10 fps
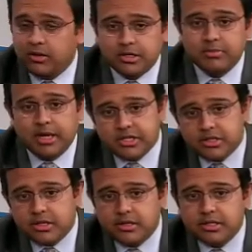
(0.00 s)
There's some
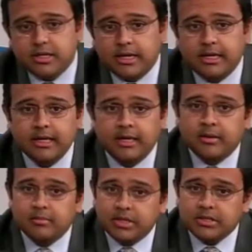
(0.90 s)
agents under study,
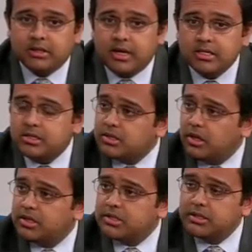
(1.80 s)
but
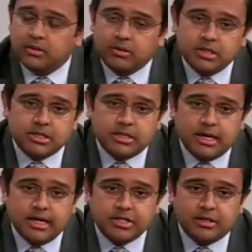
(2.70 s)
cilostazol is the only
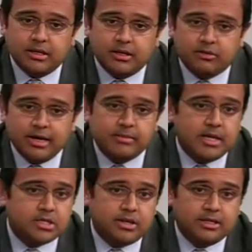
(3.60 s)
agent in
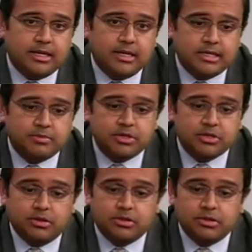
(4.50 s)
randomized trial data that's been
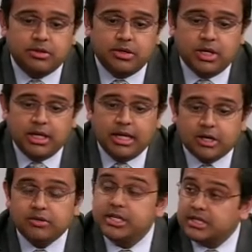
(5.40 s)
shown to
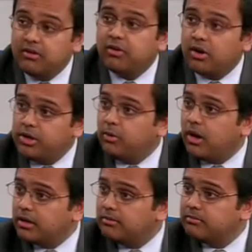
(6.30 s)
increase how far you
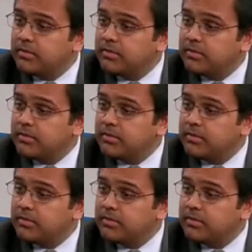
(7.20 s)
walk.